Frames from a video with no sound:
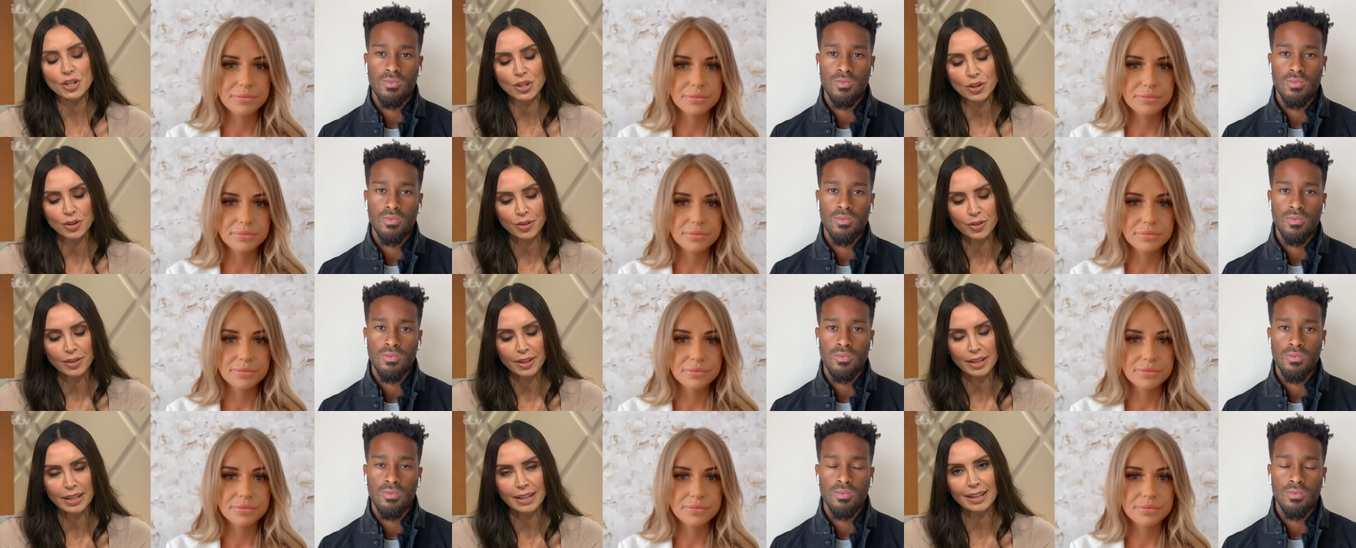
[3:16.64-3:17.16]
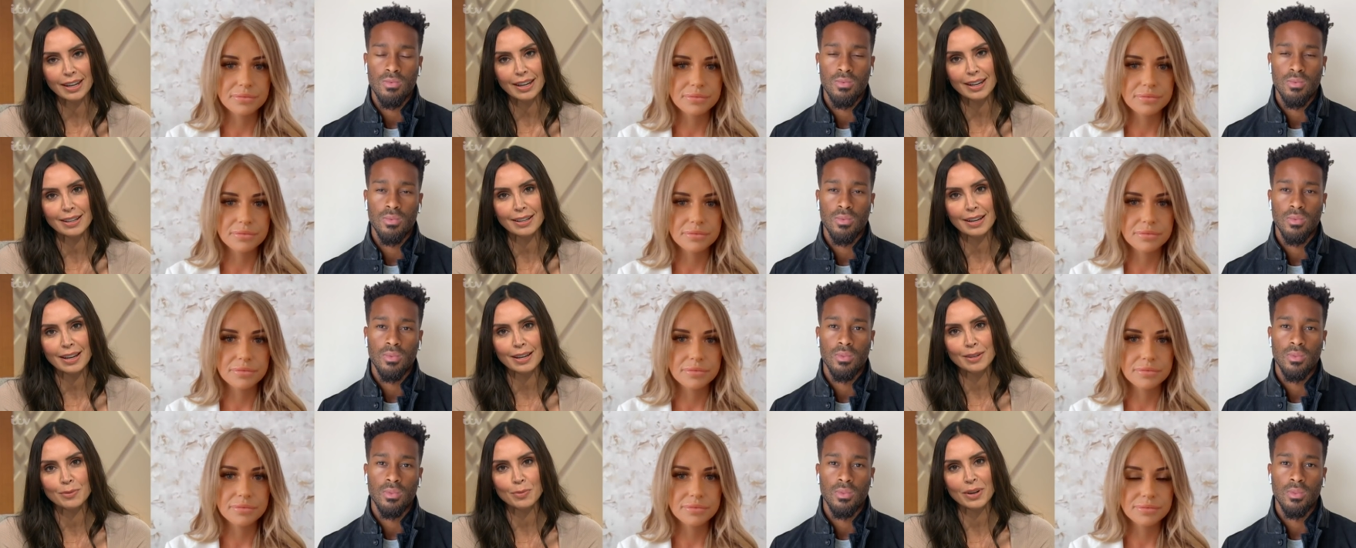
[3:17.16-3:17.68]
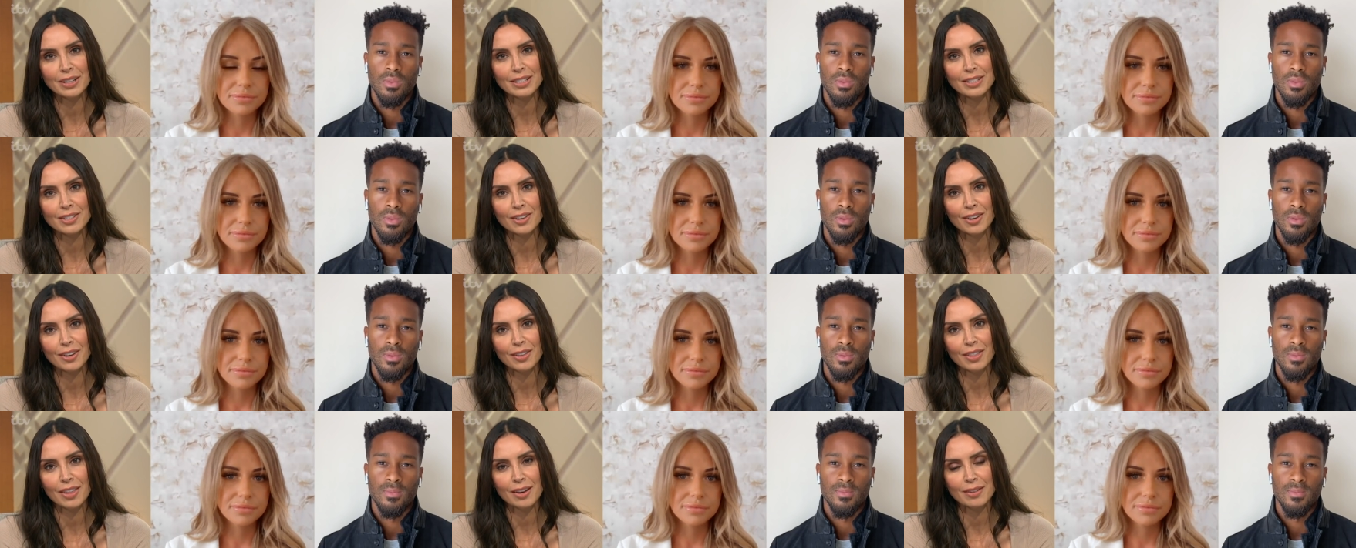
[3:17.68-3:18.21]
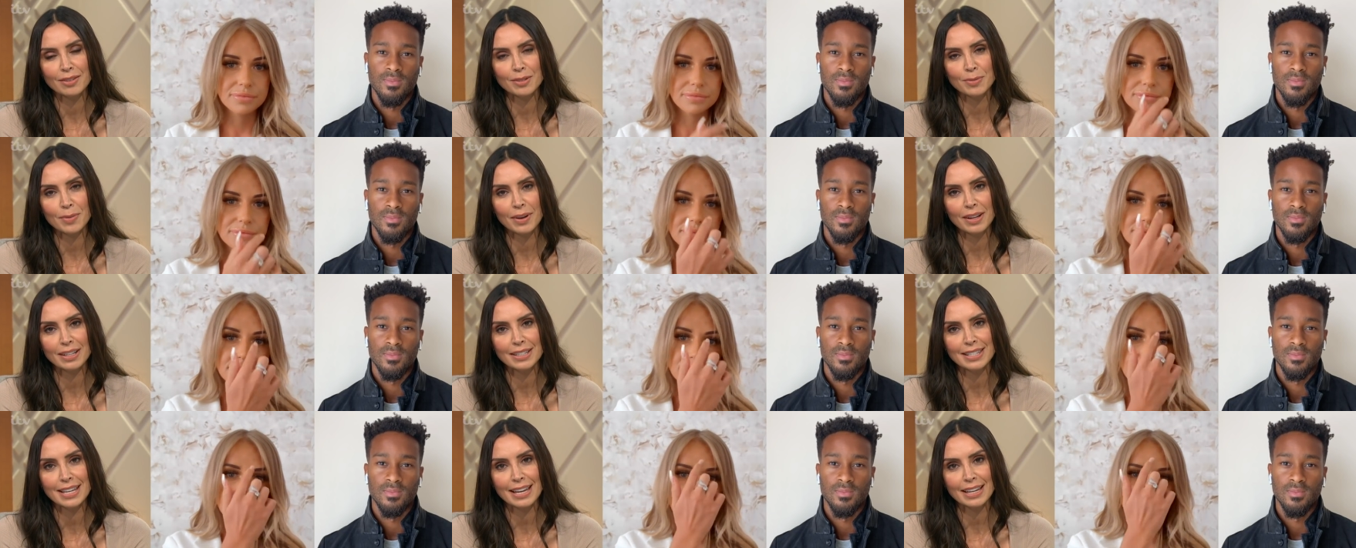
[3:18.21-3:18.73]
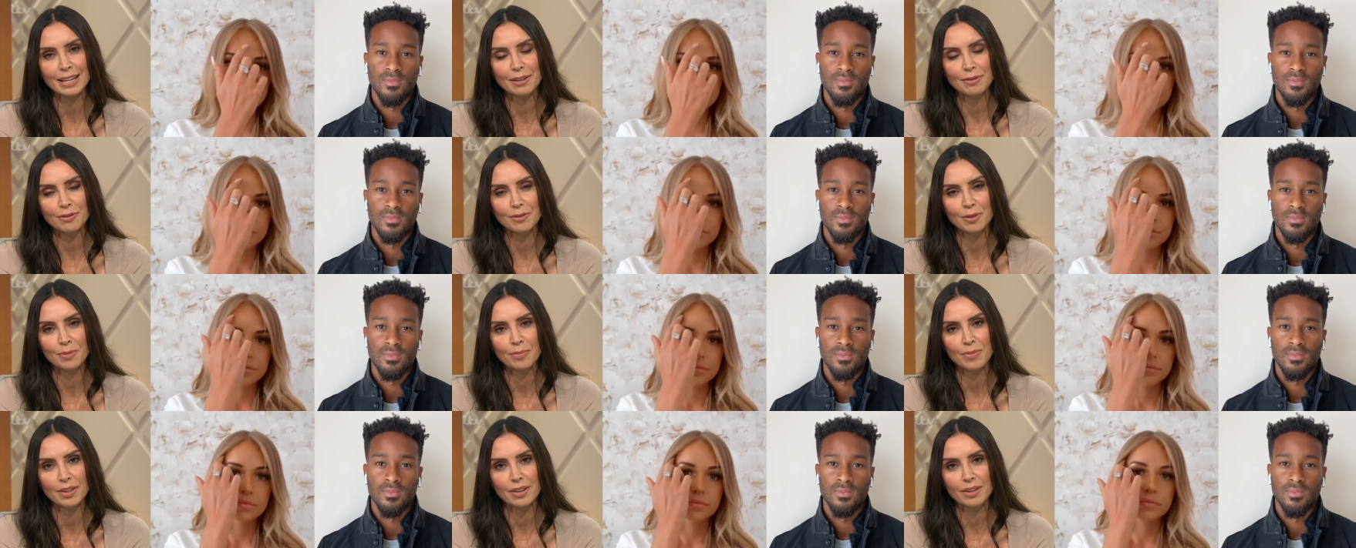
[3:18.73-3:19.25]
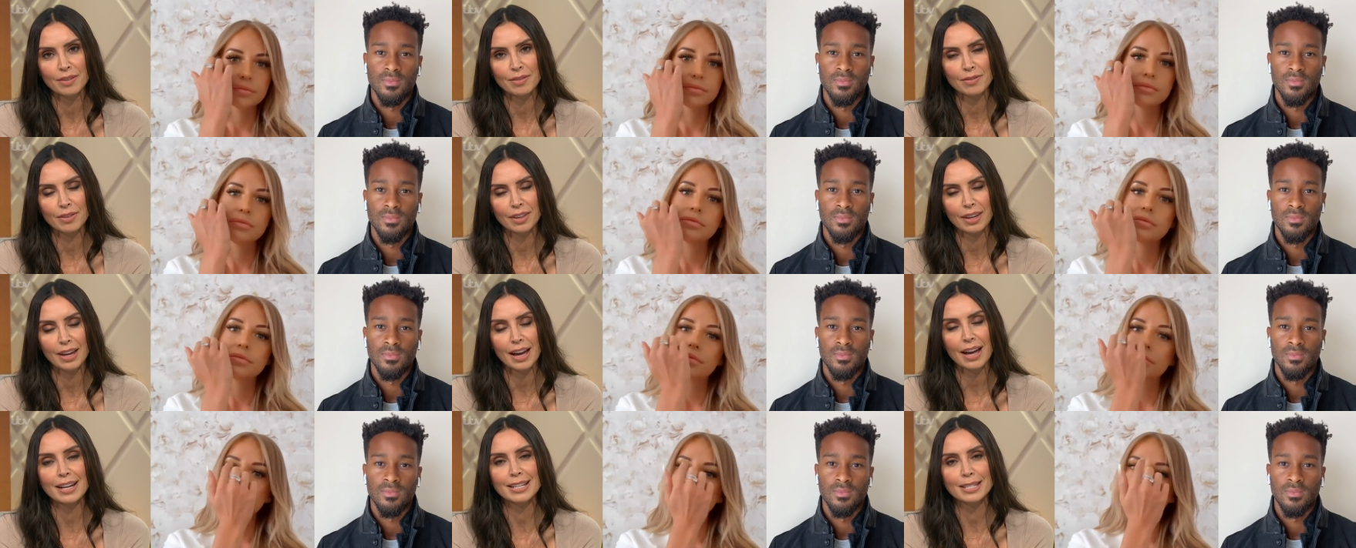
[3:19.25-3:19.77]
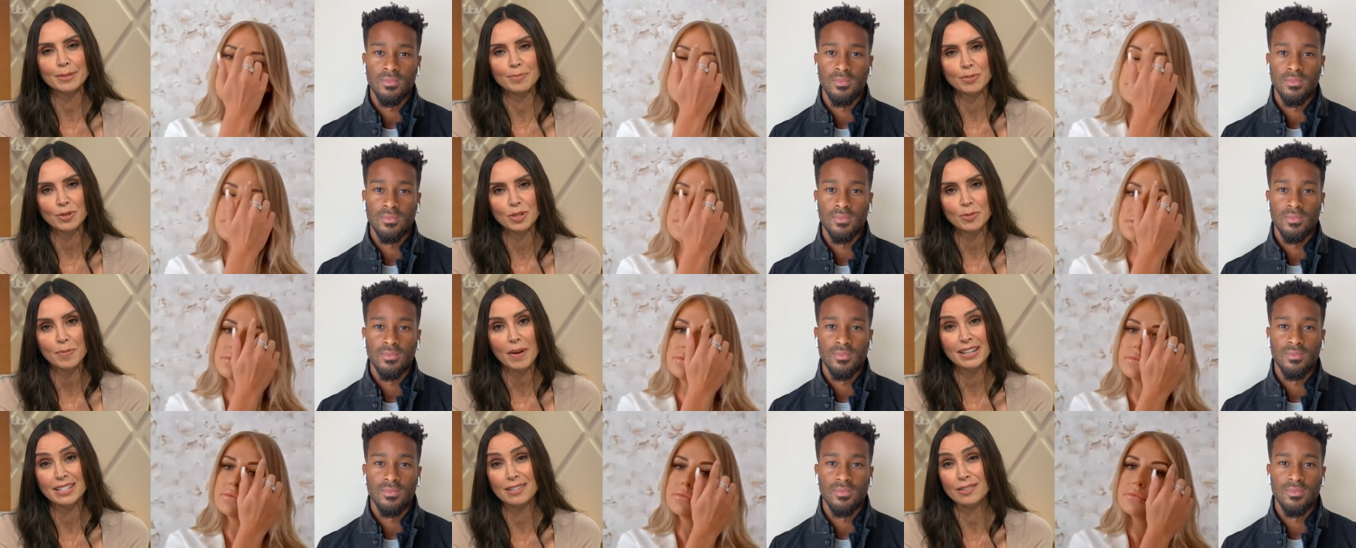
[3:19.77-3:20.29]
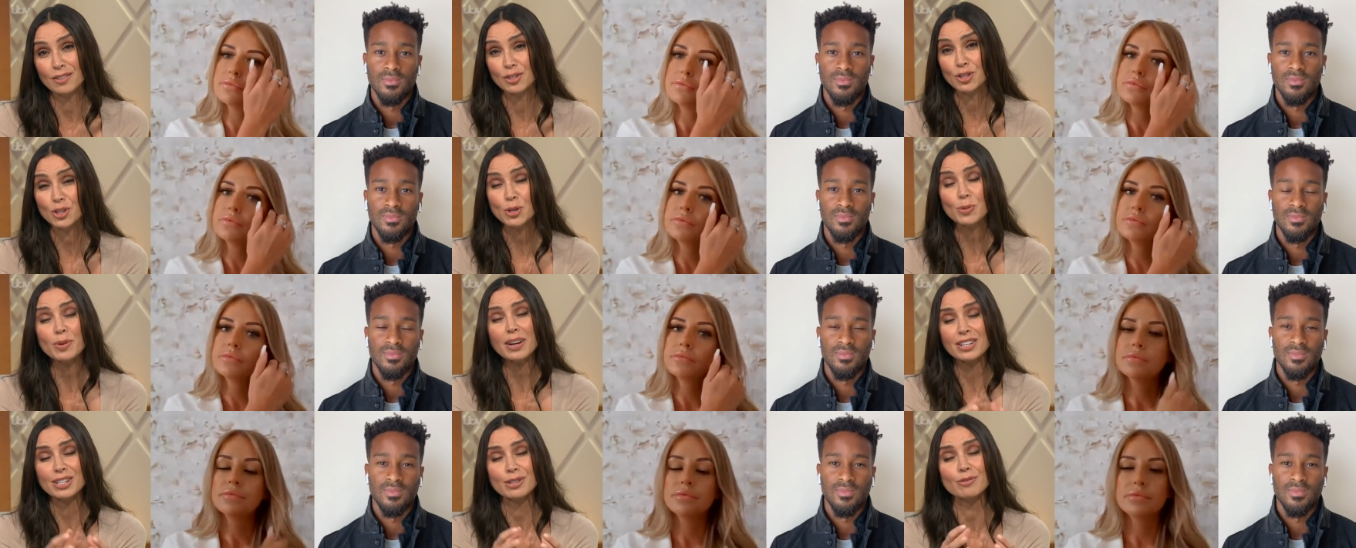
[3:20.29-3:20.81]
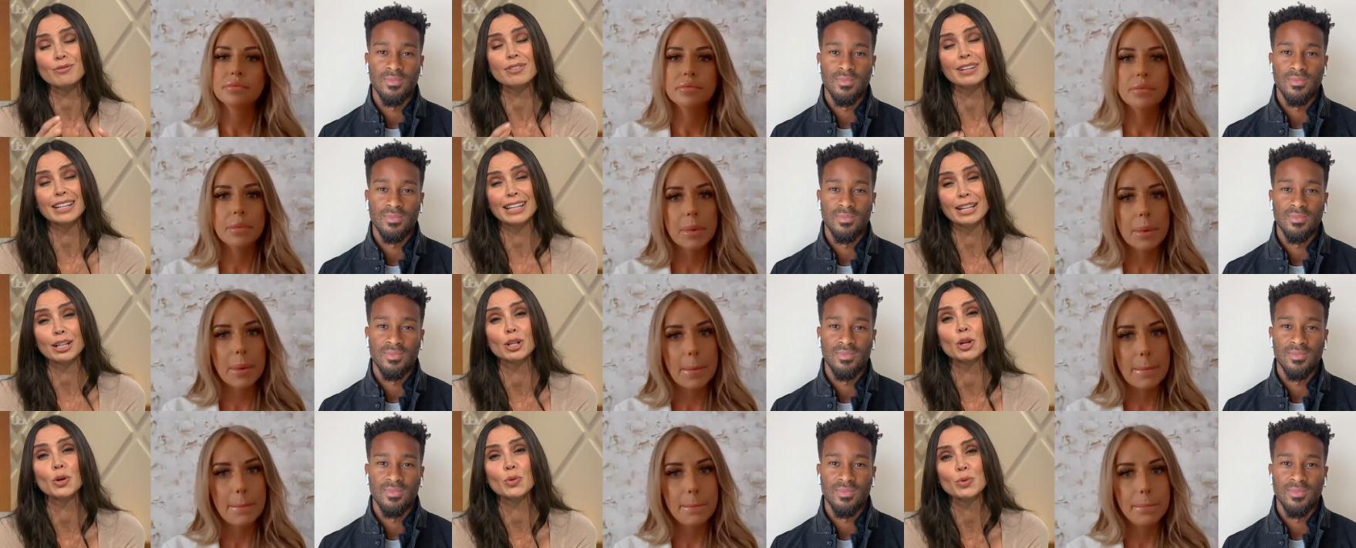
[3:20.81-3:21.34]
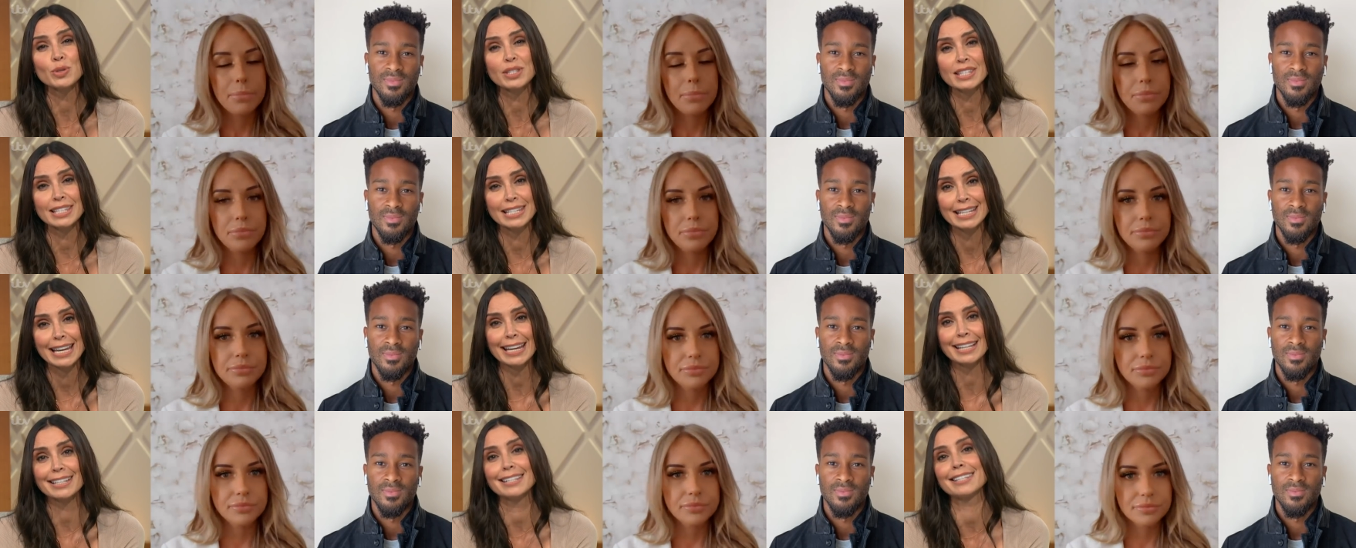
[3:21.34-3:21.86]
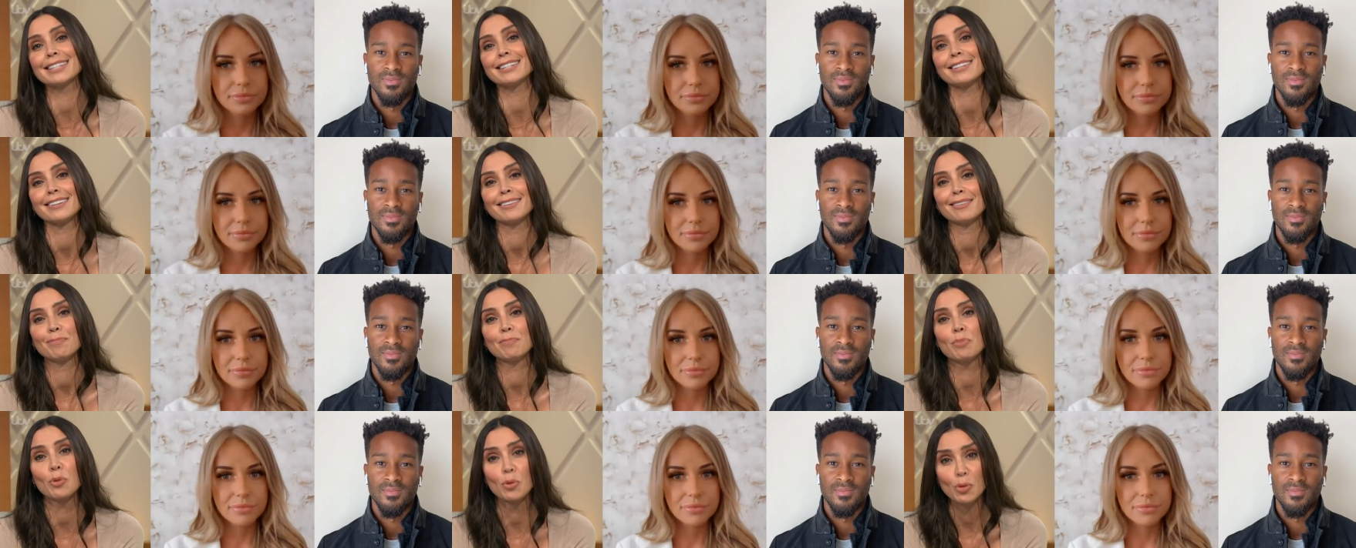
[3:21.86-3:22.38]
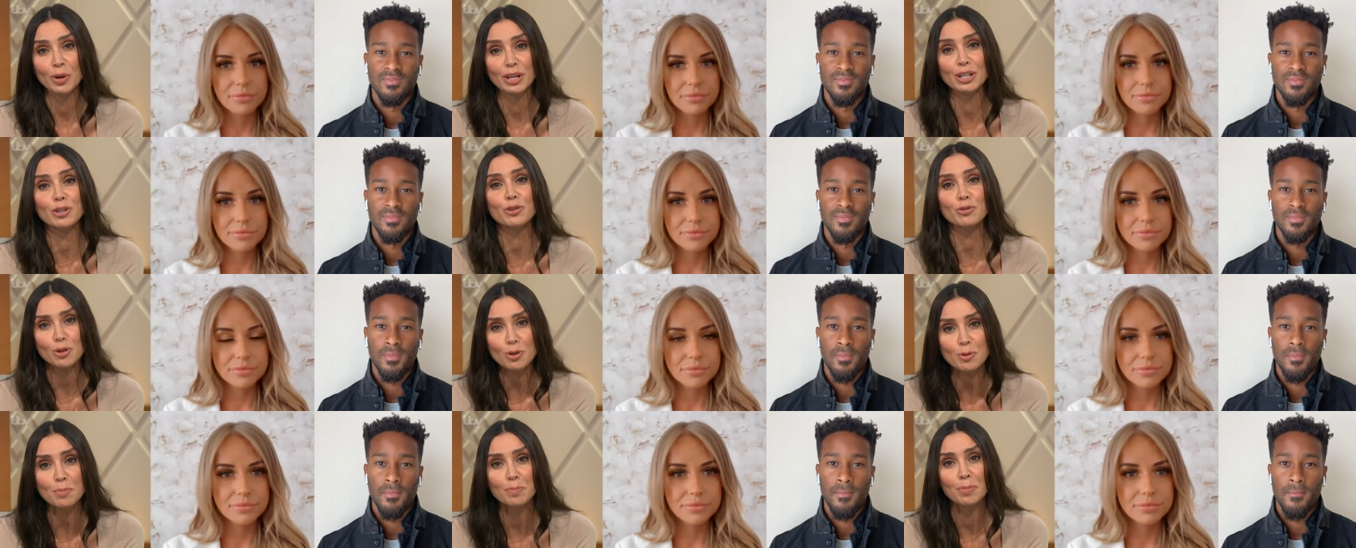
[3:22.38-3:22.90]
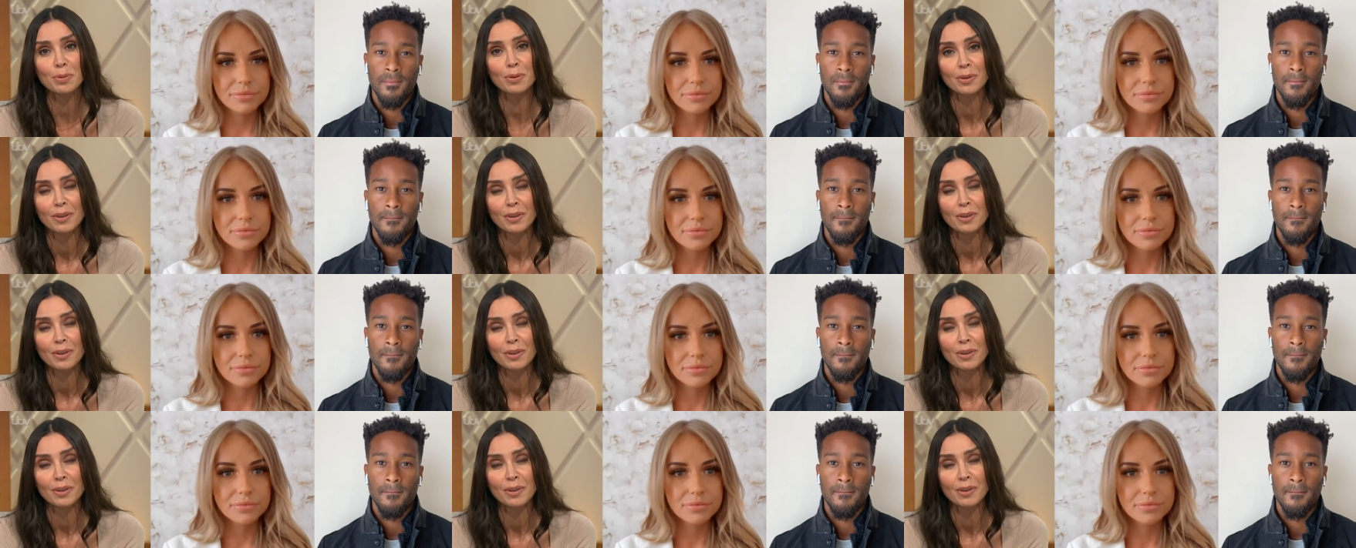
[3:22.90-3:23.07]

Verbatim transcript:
Speaker 1: you think it, it went down there as well, Teddy, from the, the guys' perspective? Because you actually really close knit boy group.